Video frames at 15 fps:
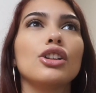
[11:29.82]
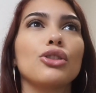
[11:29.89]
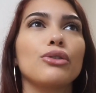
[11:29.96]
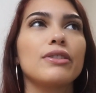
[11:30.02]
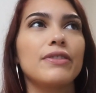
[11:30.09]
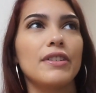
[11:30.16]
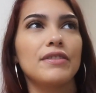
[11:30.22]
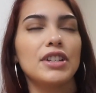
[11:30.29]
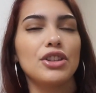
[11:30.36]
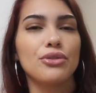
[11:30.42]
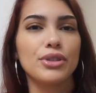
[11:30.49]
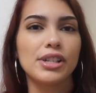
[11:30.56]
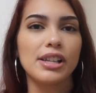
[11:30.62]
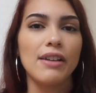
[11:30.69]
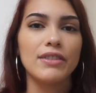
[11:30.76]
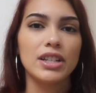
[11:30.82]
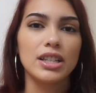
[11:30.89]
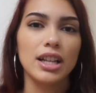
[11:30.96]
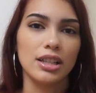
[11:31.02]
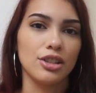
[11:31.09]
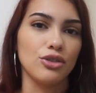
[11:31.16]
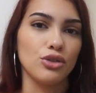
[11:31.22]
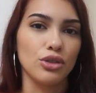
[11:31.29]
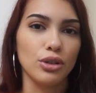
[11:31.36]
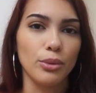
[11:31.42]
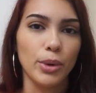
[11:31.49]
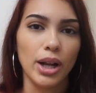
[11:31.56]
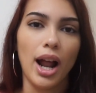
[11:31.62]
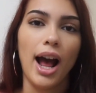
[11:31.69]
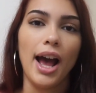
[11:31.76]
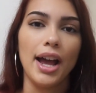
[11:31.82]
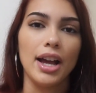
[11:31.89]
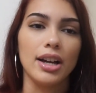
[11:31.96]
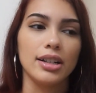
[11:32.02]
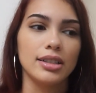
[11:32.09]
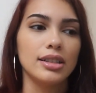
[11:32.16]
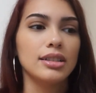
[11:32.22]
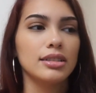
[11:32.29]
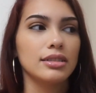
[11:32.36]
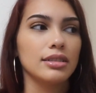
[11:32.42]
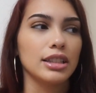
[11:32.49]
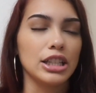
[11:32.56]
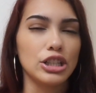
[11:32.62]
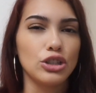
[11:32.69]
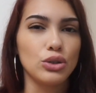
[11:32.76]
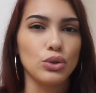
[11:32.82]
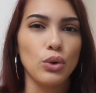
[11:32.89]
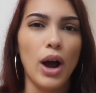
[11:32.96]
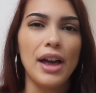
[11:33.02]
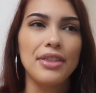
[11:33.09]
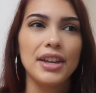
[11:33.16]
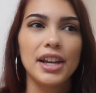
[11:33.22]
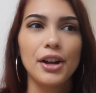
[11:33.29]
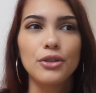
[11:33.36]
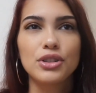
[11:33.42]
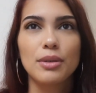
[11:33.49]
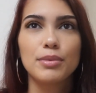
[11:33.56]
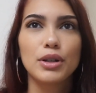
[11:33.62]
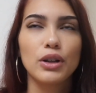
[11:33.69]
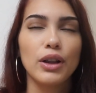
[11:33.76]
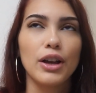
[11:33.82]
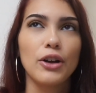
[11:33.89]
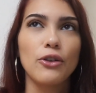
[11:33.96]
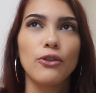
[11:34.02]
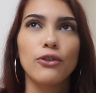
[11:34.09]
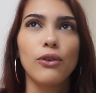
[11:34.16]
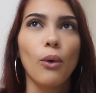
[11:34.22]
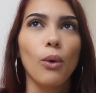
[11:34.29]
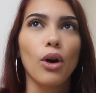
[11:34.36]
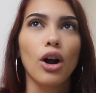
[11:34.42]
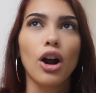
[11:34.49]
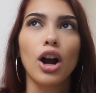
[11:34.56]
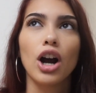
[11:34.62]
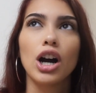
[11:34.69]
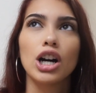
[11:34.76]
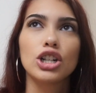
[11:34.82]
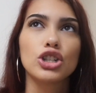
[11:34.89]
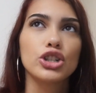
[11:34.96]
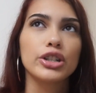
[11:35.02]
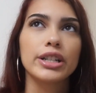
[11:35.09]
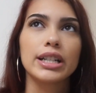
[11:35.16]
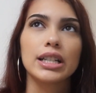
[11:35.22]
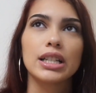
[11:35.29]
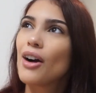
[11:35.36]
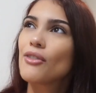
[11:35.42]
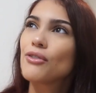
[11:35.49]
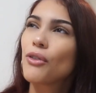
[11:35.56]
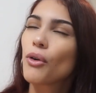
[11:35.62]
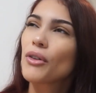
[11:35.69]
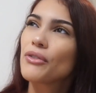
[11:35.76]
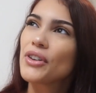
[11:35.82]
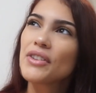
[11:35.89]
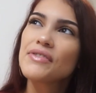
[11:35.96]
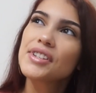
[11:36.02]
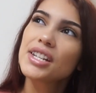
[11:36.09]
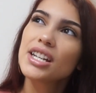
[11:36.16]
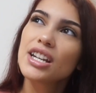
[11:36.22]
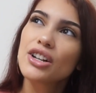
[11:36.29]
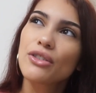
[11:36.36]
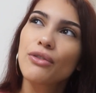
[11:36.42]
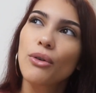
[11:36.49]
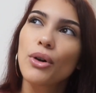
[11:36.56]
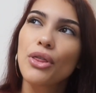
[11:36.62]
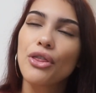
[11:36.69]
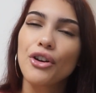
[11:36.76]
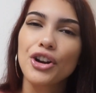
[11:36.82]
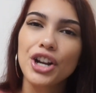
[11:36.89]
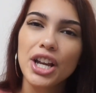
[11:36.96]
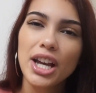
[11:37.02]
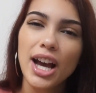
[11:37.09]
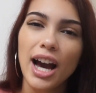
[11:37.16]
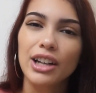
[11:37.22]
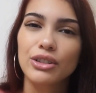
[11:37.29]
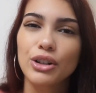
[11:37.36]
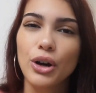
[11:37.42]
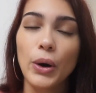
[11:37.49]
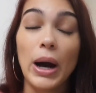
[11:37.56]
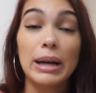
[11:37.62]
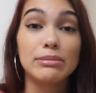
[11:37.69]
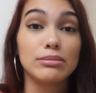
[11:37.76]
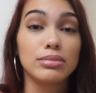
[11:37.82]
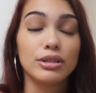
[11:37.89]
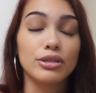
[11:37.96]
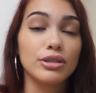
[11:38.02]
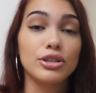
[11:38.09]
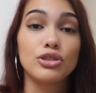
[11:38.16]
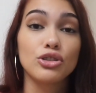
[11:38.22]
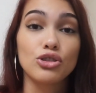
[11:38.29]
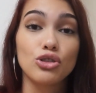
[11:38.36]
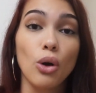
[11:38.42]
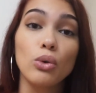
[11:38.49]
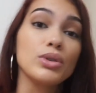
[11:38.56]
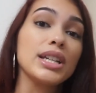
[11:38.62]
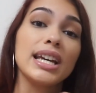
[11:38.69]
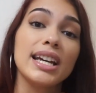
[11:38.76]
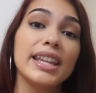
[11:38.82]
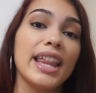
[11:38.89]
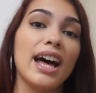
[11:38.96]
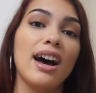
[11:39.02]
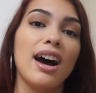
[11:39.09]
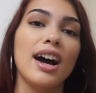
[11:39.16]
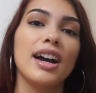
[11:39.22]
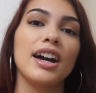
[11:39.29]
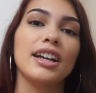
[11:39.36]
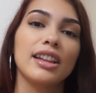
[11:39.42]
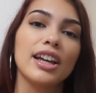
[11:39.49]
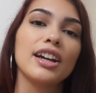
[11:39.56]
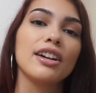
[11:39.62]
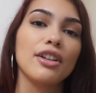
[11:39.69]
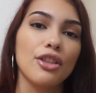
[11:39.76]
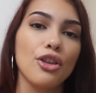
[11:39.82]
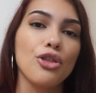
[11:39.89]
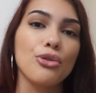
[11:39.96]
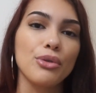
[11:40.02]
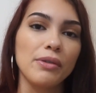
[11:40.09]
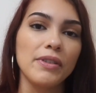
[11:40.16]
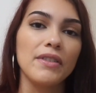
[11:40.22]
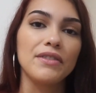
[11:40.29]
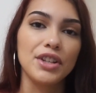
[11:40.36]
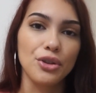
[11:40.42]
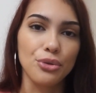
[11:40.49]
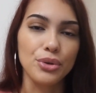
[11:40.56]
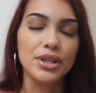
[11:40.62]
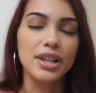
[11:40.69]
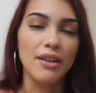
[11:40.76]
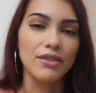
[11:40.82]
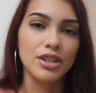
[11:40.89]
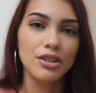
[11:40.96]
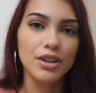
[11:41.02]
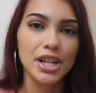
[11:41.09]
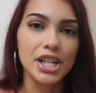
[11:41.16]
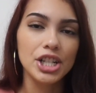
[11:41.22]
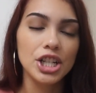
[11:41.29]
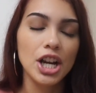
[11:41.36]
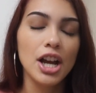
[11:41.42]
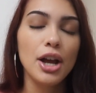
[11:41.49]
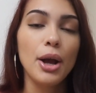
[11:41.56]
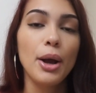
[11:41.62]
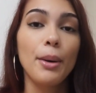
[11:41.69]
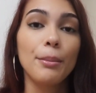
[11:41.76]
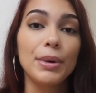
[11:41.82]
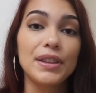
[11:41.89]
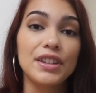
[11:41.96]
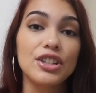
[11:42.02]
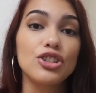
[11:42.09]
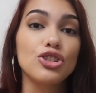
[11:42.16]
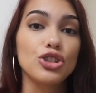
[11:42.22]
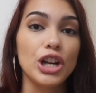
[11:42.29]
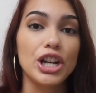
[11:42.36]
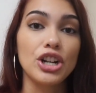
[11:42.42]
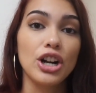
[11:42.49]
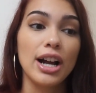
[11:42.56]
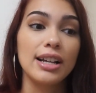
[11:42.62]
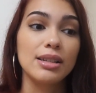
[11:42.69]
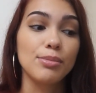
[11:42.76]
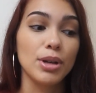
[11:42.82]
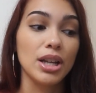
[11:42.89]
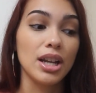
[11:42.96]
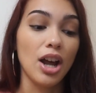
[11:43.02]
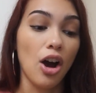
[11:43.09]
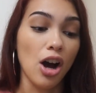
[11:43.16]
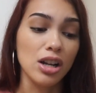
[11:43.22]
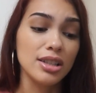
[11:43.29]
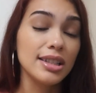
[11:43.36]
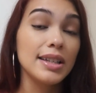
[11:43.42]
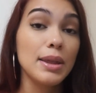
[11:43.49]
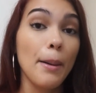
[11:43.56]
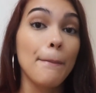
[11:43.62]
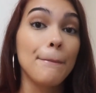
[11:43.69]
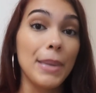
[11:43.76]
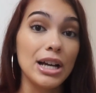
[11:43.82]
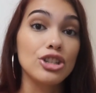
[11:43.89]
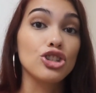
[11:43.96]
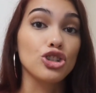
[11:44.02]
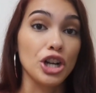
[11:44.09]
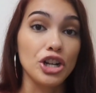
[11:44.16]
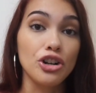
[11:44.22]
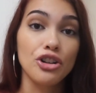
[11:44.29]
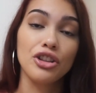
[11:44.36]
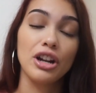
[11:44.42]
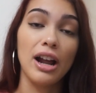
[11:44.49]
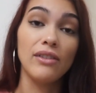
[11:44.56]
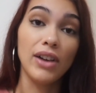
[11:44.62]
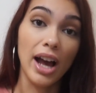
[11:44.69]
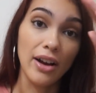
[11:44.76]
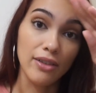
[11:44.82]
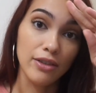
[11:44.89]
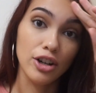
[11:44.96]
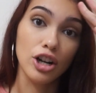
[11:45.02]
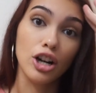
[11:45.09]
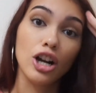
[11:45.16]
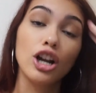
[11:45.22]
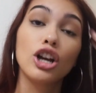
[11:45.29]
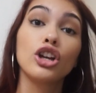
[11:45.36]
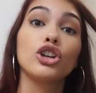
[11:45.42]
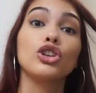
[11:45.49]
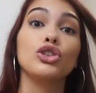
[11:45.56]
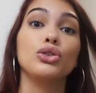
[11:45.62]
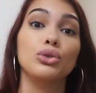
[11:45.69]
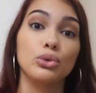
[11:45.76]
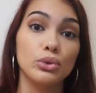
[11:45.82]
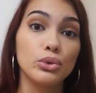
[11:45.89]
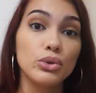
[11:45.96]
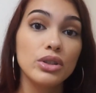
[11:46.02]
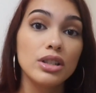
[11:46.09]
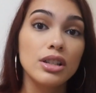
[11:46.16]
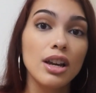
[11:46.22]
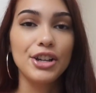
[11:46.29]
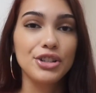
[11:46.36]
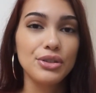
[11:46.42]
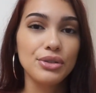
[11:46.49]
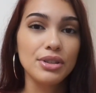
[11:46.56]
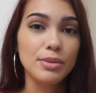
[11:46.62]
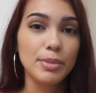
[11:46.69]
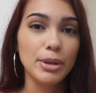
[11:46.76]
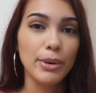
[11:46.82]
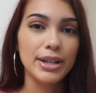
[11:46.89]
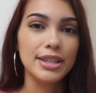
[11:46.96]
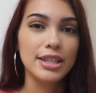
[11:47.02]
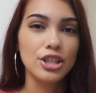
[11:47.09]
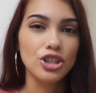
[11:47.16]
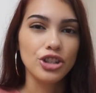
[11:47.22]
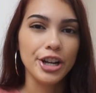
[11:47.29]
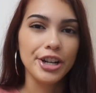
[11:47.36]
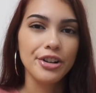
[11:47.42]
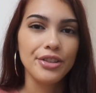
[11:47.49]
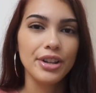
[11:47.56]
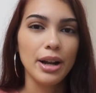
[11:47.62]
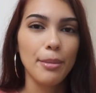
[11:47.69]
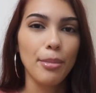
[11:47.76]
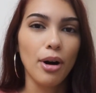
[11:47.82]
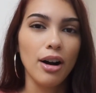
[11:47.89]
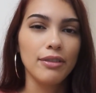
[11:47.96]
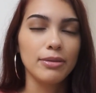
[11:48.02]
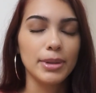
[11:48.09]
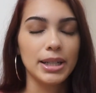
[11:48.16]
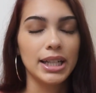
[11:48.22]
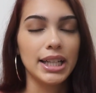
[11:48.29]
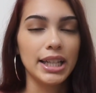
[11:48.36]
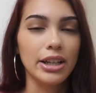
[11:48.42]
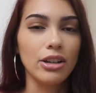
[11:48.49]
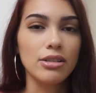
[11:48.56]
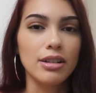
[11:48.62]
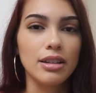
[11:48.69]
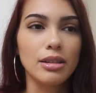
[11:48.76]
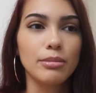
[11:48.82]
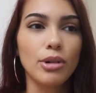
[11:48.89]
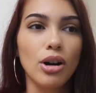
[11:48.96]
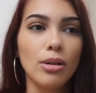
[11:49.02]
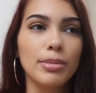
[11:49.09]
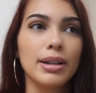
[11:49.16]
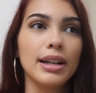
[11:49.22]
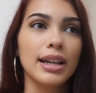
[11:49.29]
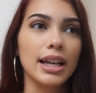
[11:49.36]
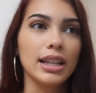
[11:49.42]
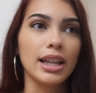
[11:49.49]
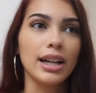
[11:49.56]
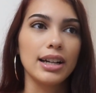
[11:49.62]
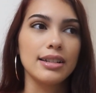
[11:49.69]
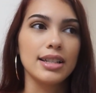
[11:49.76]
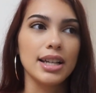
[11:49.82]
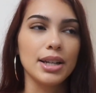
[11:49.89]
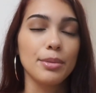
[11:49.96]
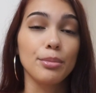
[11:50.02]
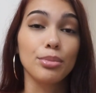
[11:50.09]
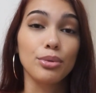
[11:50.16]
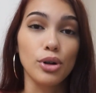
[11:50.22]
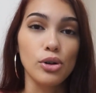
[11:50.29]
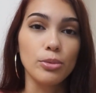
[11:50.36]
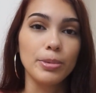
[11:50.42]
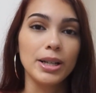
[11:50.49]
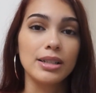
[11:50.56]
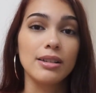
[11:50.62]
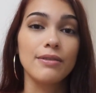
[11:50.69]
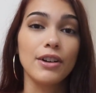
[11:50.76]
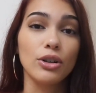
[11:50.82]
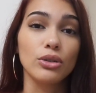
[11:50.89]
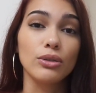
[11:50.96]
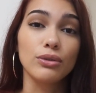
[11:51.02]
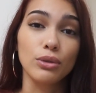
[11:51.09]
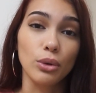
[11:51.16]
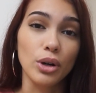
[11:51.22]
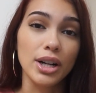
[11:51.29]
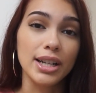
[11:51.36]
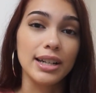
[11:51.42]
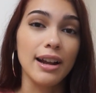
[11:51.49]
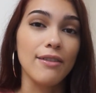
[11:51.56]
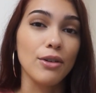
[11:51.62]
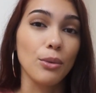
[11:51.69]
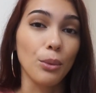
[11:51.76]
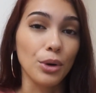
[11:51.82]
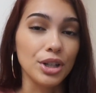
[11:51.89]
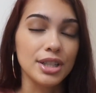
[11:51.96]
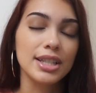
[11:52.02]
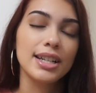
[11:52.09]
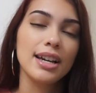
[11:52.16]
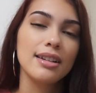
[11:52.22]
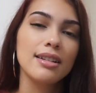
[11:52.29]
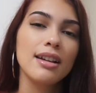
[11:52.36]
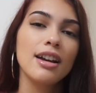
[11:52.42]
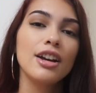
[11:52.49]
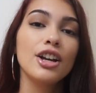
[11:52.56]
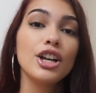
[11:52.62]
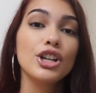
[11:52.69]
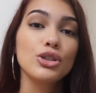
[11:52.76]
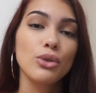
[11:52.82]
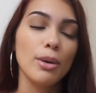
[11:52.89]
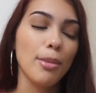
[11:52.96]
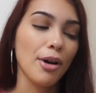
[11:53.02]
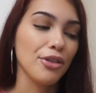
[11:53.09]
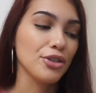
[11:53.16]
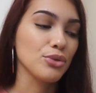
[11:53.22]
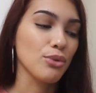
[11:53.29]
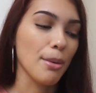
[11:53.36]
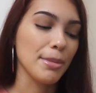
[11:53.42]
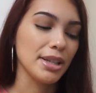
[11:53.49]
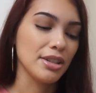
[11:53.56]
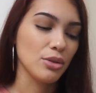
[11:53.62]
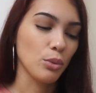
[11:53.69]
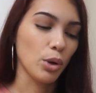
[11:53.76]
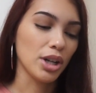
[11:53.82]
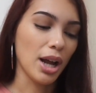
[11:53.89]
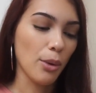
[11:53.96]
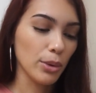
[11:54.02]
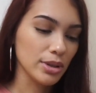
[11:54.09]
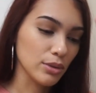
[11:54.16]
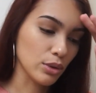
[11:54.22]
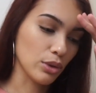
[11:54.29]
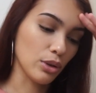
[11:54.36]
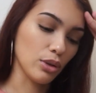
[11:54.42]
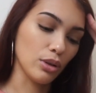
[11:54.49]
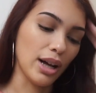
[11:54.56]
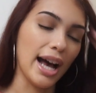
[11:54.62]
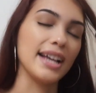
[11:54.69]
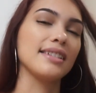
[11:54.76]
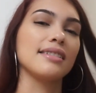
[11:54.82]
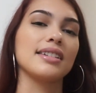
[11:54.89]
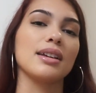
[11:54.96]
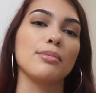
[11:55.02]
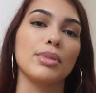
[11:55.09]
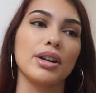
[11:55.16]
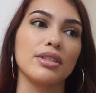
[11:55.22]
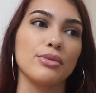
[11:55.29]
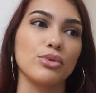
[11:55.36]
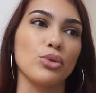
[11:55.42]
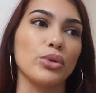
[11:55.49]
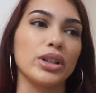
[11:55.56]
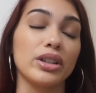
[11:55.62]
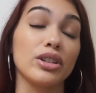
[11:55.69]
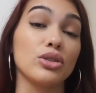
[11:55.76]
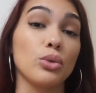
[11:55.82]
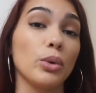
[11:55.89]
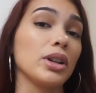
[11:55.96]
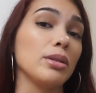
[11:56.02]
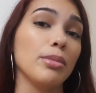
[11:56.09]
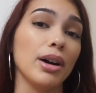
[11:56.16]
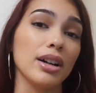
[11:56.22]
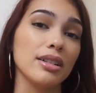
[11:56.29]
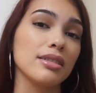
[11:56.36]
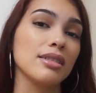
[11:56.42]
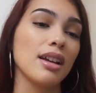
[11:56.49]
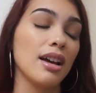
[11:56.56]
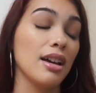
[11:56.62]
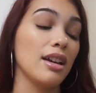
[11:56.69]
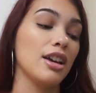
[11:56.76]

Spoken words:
370. That's usually what I like do. I think it goes up to like 400, 450 or 430. I don't know. I literally just don't take it that high. I like the 350, 370 range. But this straightener has been honestly the best straightener that I've ever used. I used to use this PYT straightener that I bought from like a kiosk at the mall, but again, like I said, it broke because it fell on the floor and it never worked again. So I bought this Remington one. I was a little hesitant because it was only like 20 bucks.